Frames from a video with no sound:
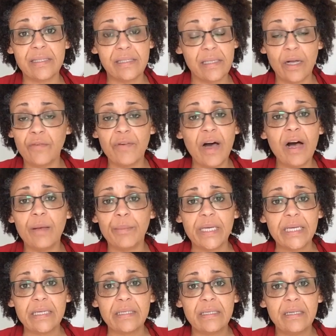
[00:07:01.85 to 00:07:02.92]

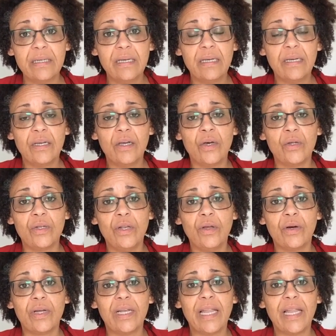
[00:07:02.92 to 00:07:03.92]
self-harming, could look